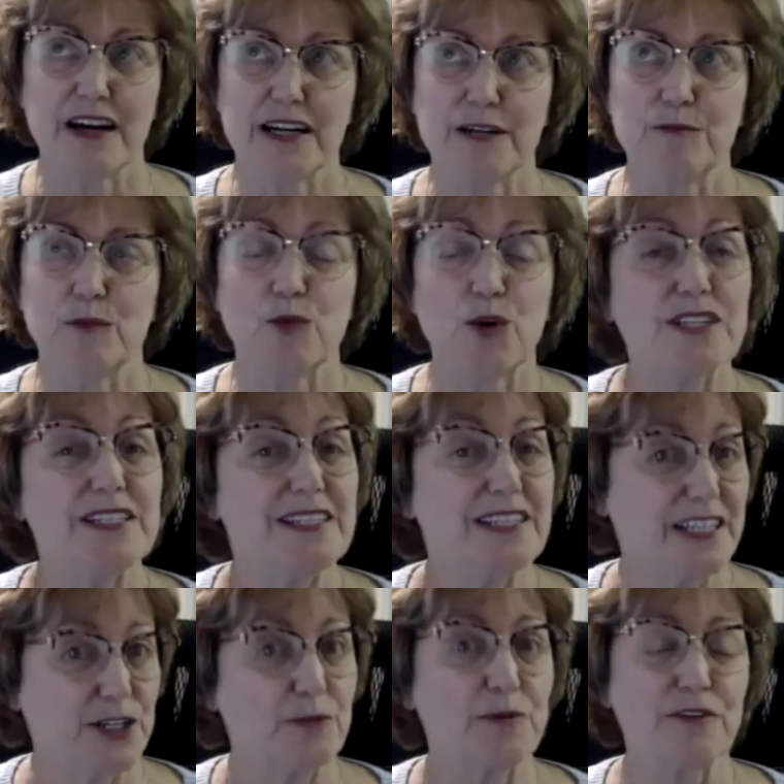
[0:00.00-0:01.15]
worked as an
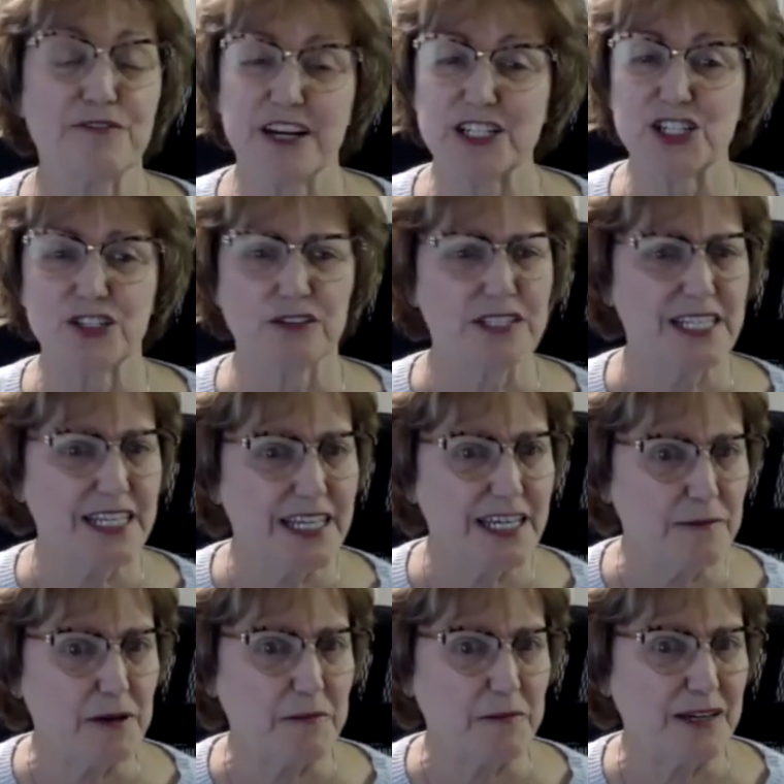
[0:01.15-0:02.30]
interprofessional
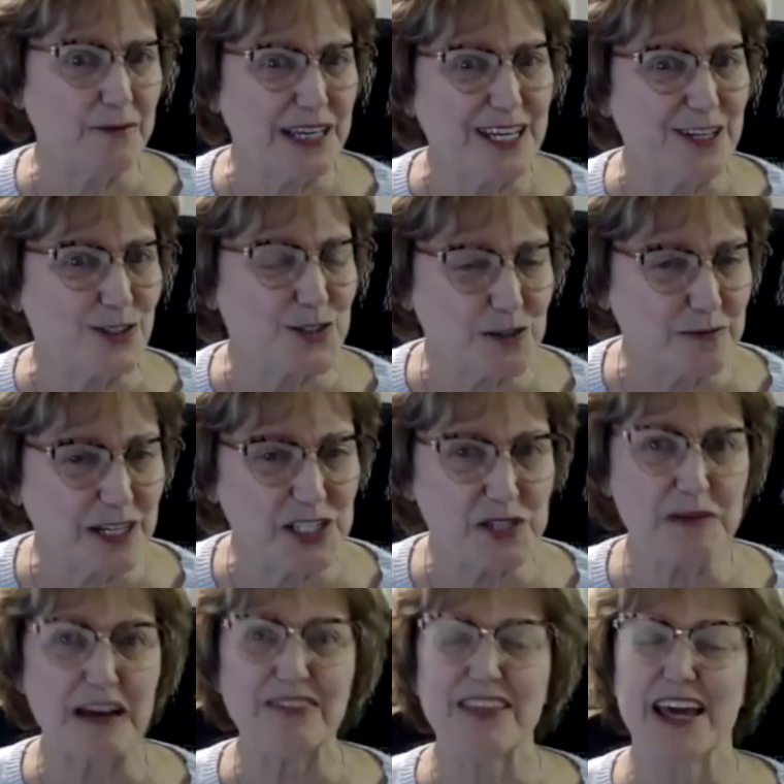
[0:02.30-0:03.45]
team. I mean, we hear so much
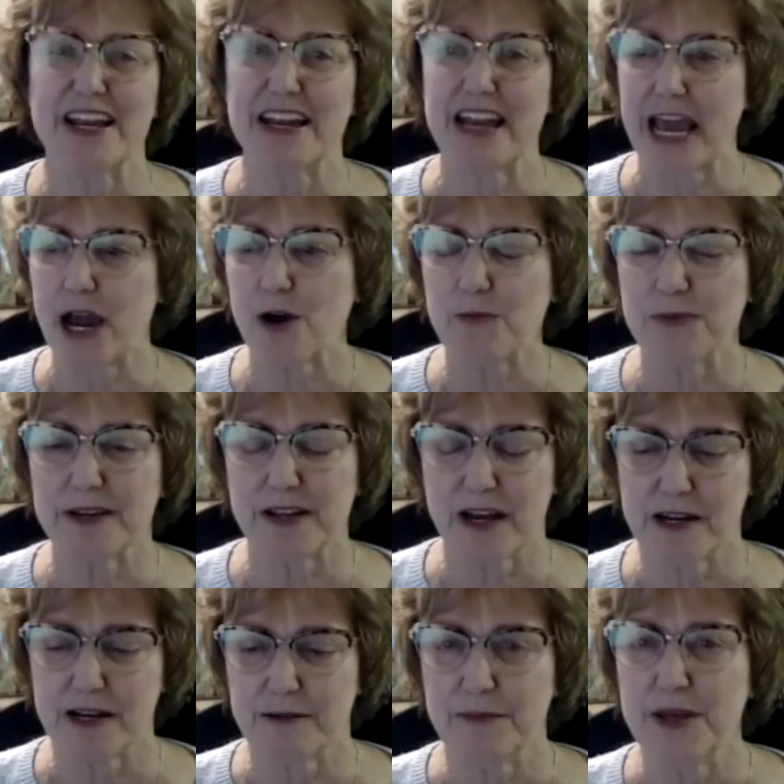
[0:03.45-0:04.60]
about that now, but
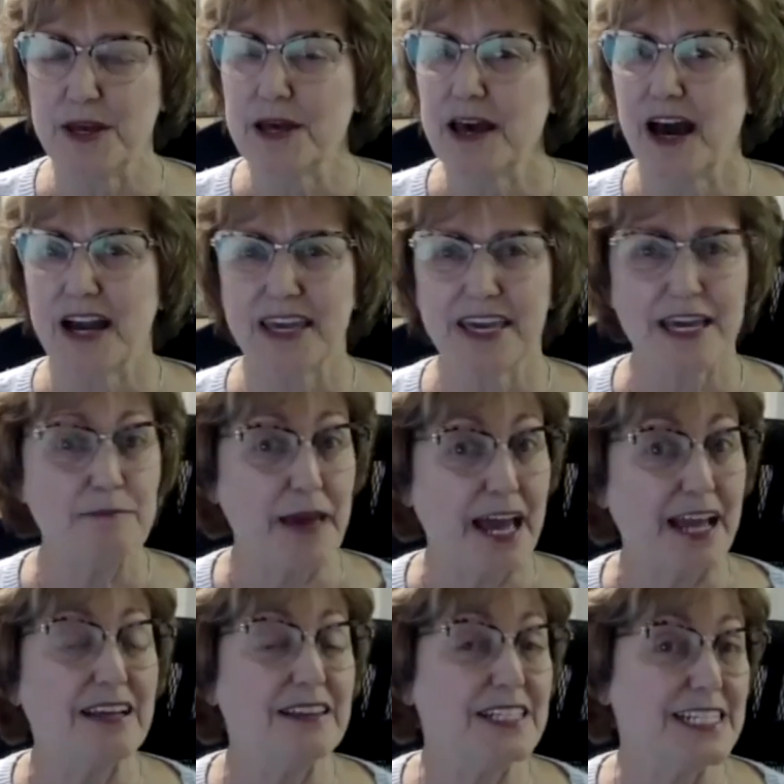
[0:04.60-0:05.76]
again,
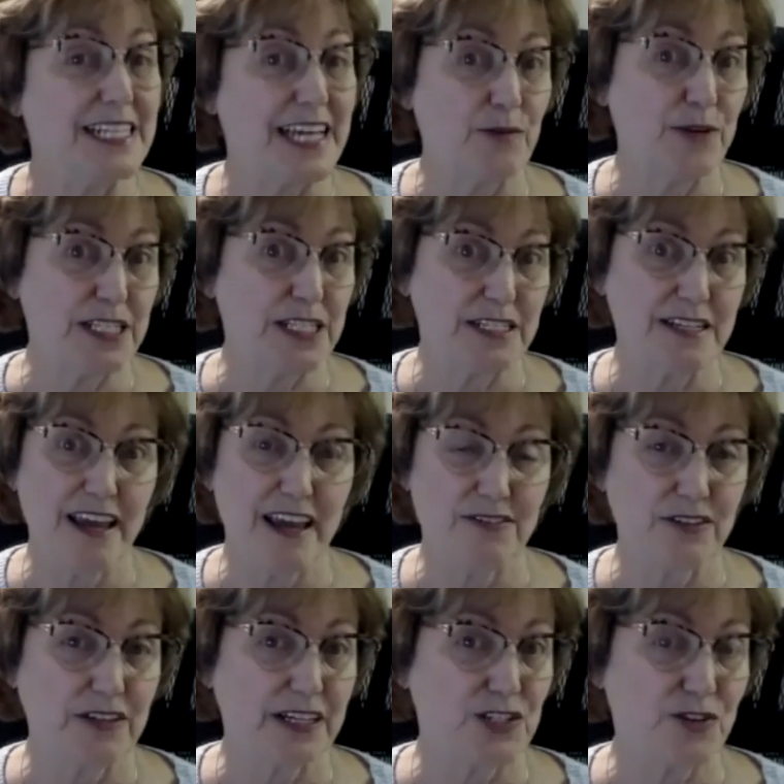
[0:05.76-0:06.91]
back in the day, we didn't have
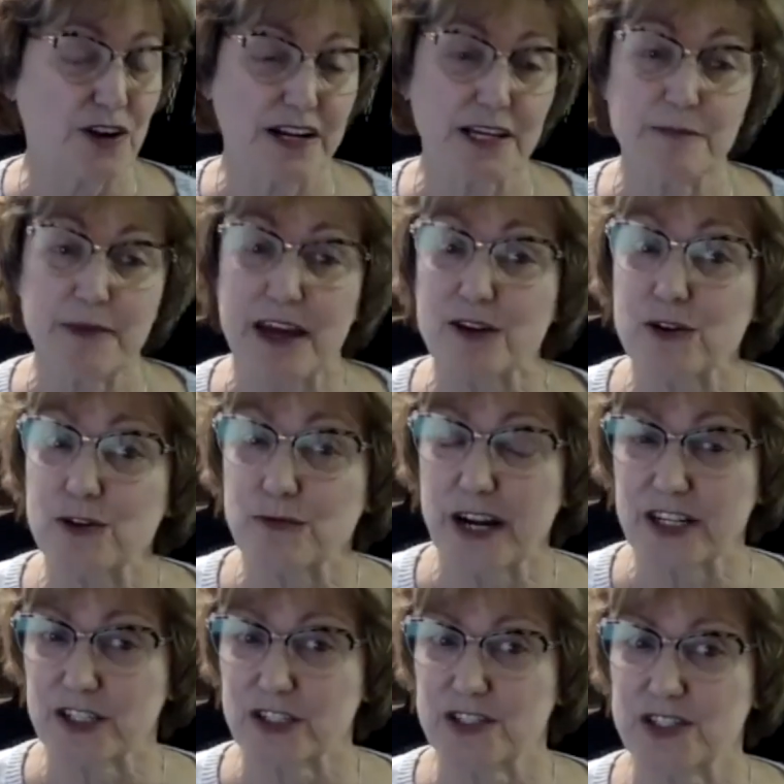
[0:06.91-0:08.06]
electronic medical
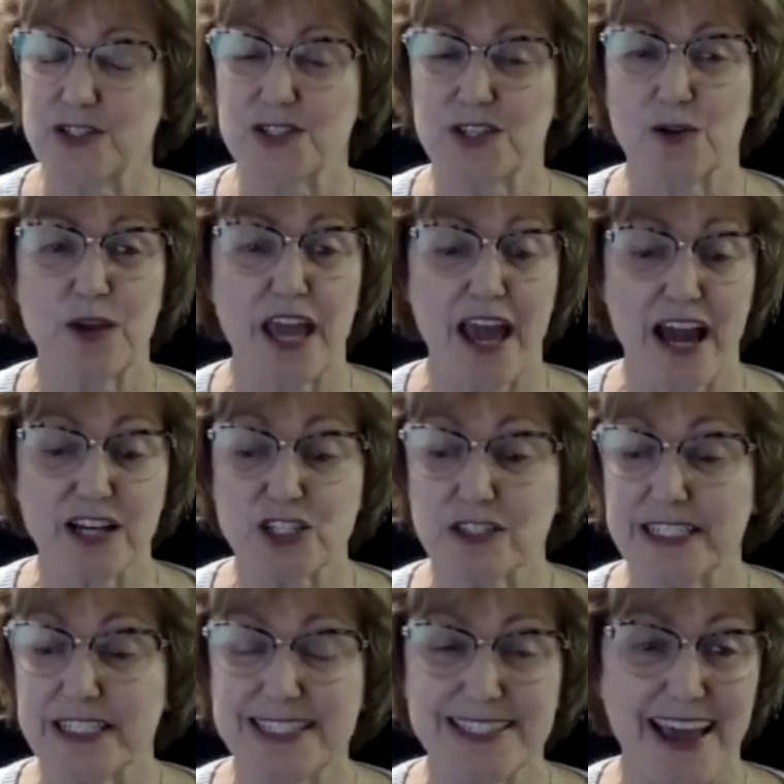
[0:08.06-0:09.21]
records. And so we
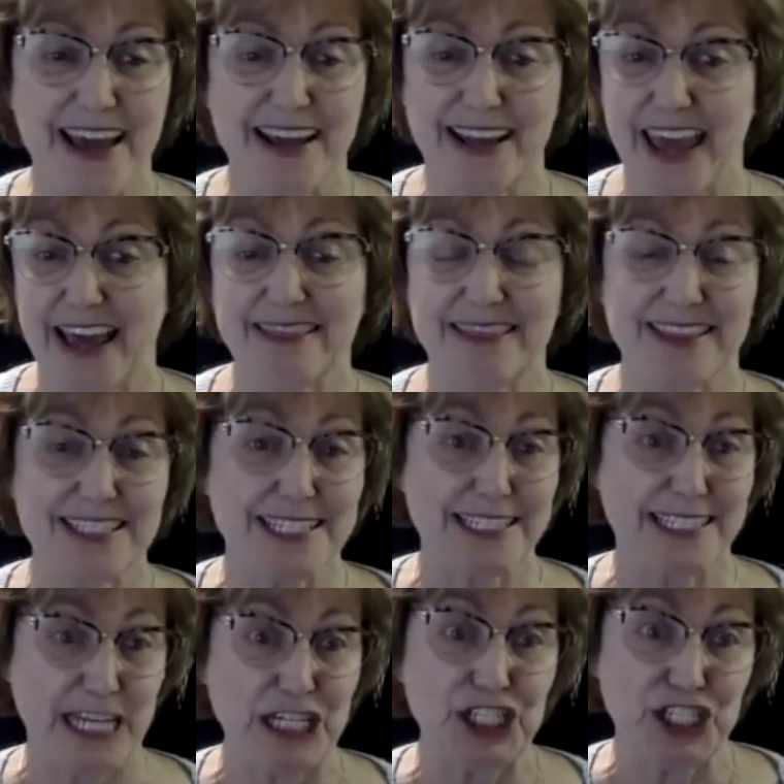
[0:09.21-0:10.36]
actually sat at the
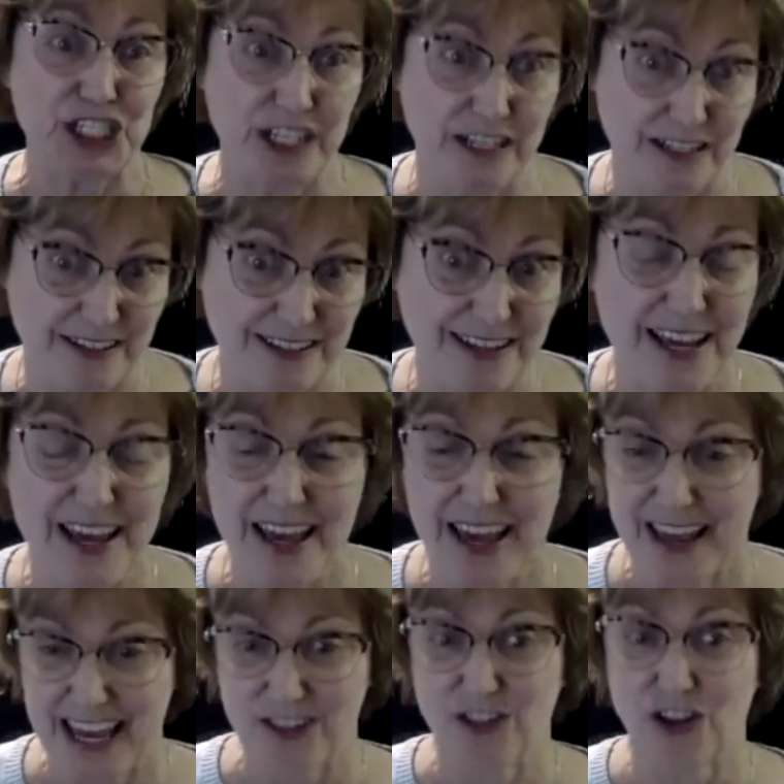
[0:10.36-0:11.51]
station,
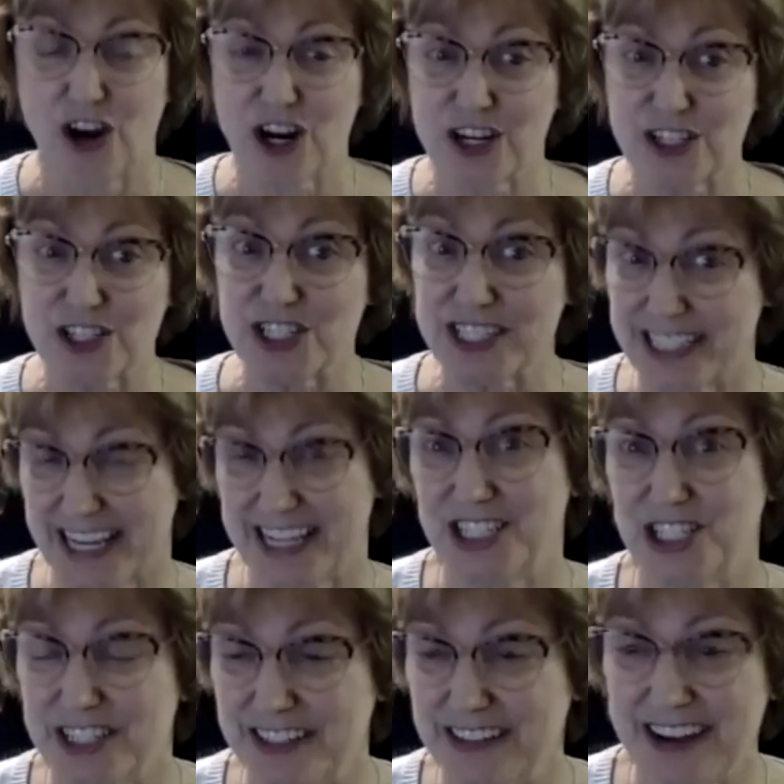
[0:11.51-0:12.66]
a large
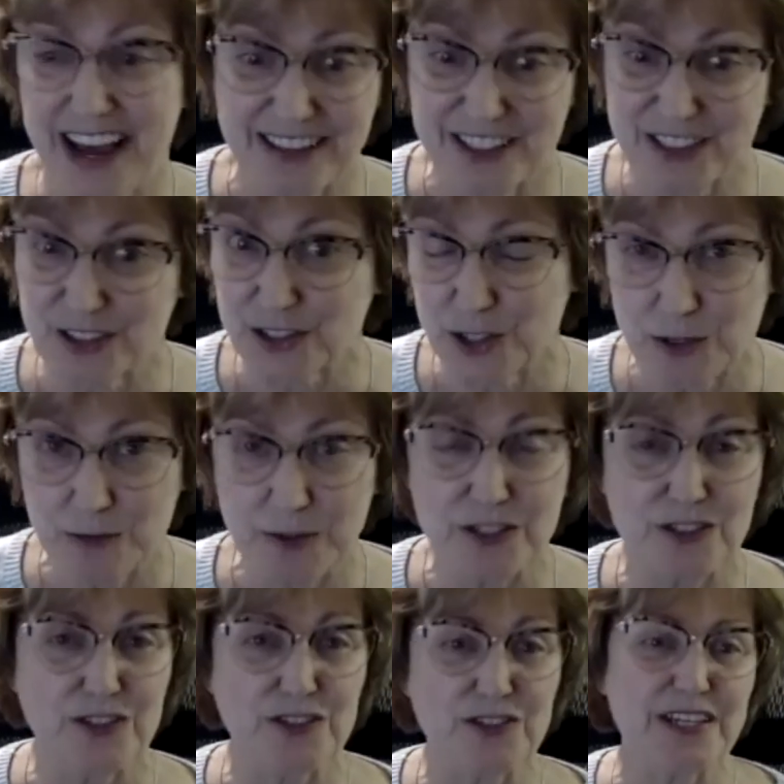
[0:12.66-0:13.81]
station, not little
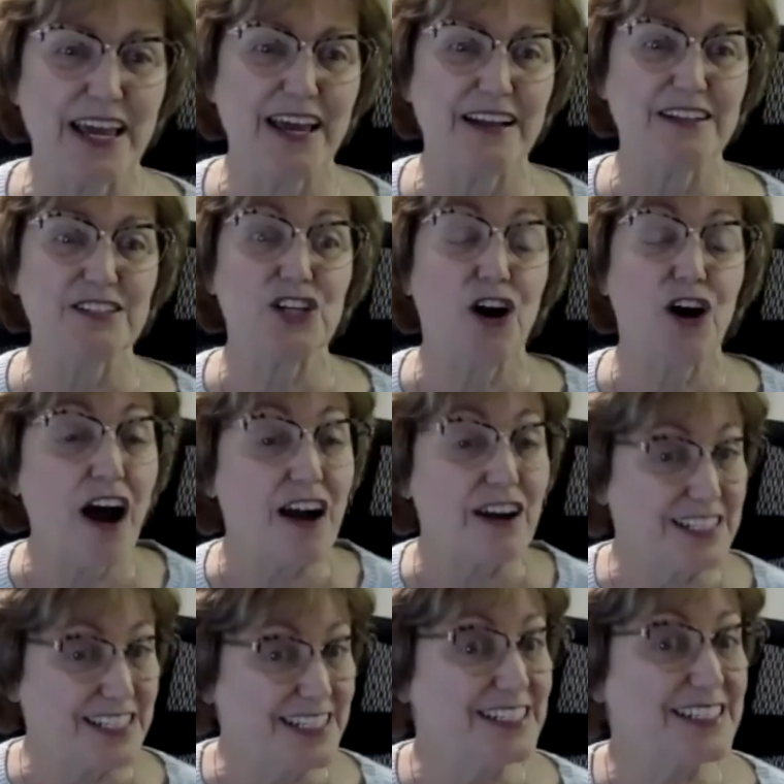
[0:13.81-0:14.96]
cubicles, and
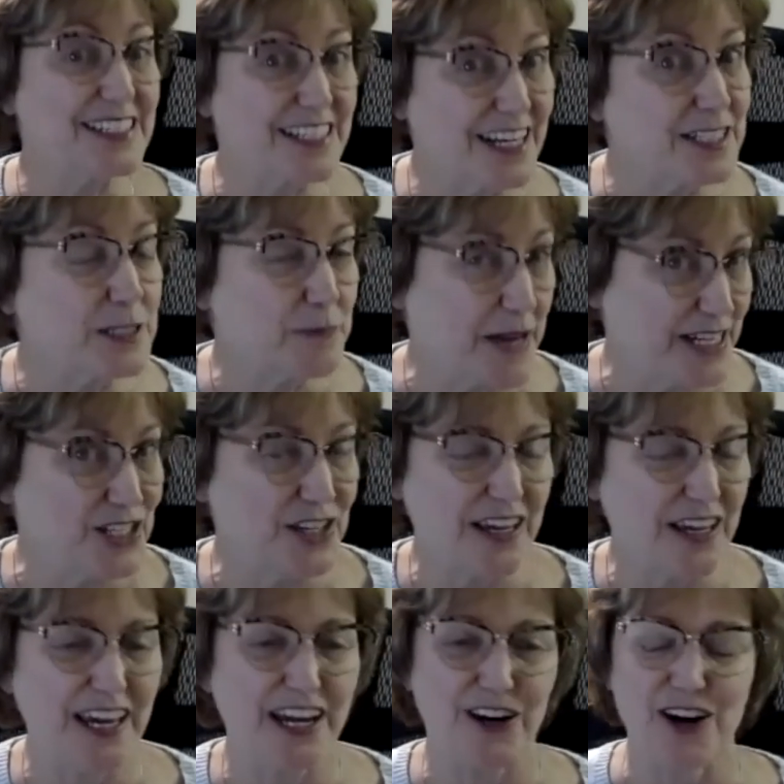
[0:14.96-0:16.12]
talked and discussed patient
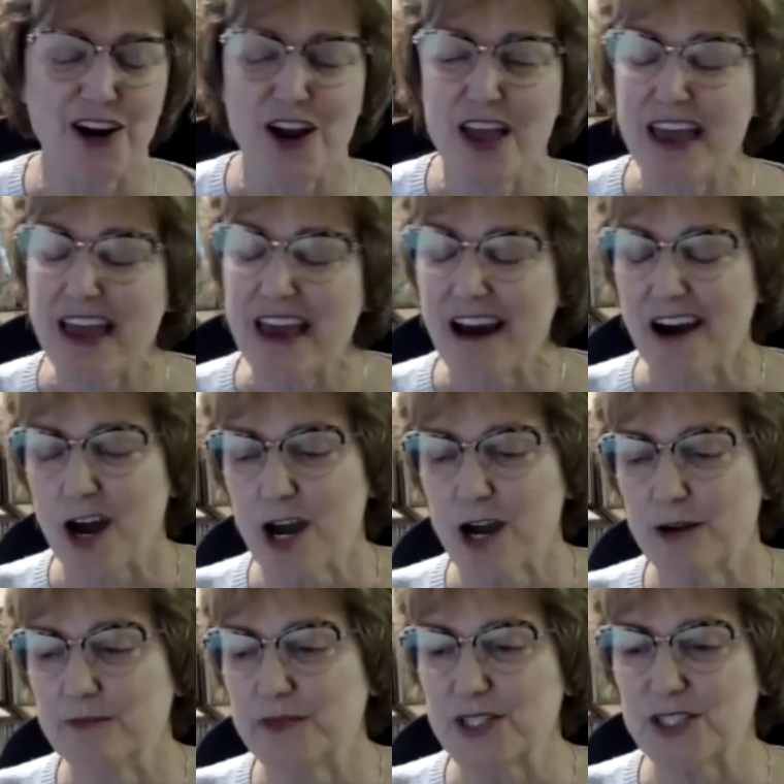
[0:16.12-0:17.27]
care.
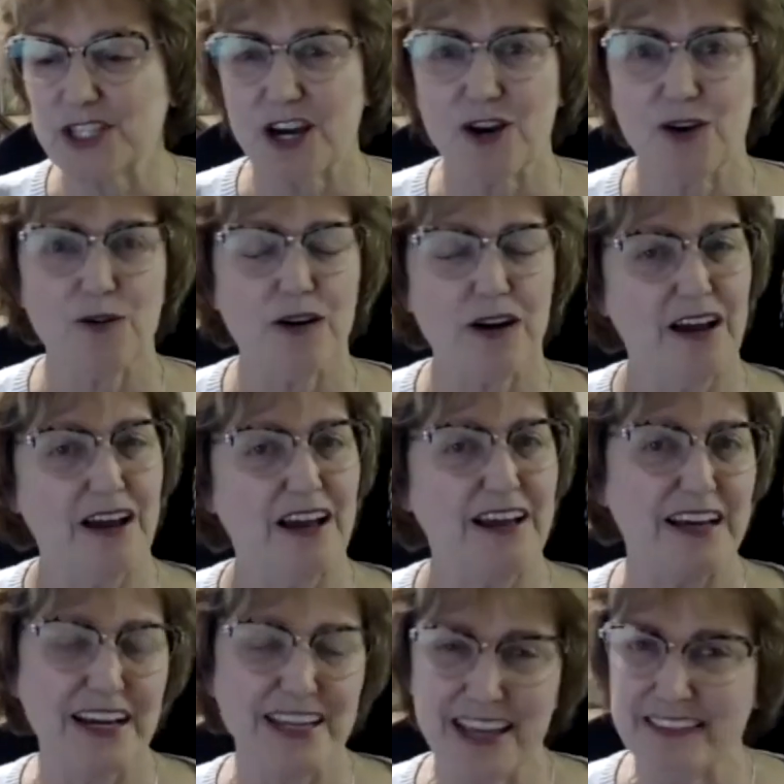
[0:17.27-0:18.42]
So
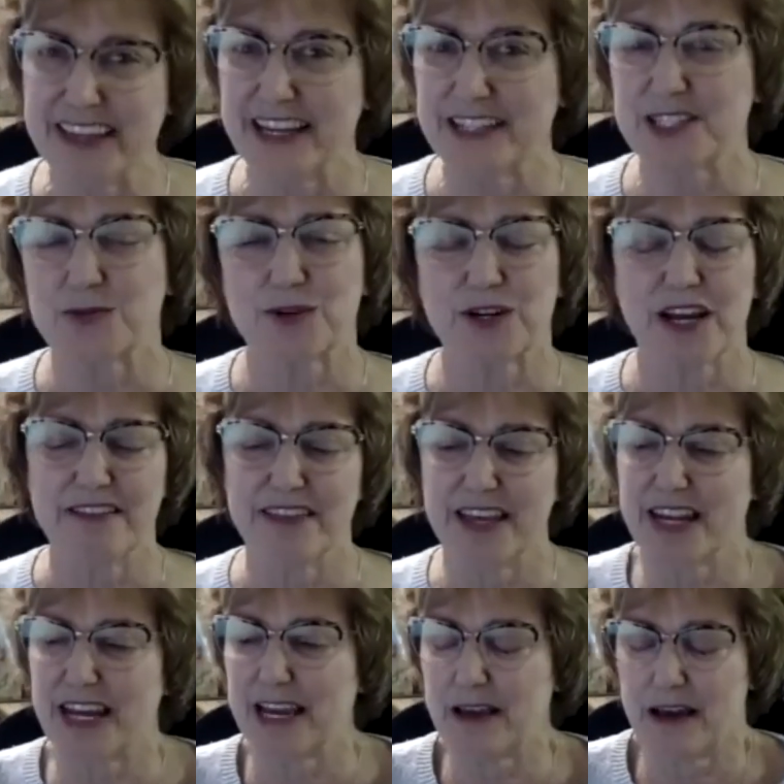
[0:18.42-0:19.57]
again, that's where, and then
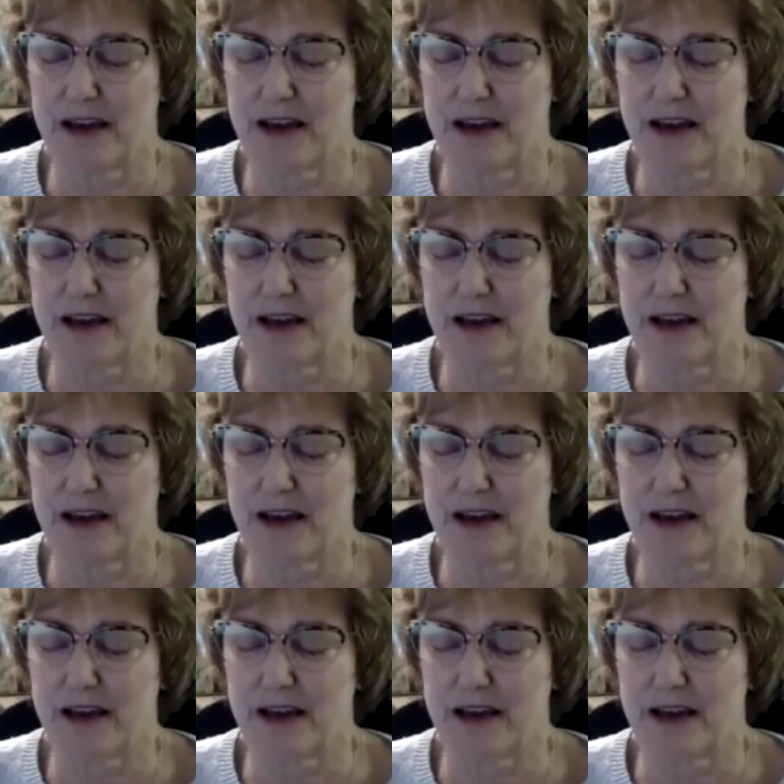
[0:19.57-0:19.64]
I,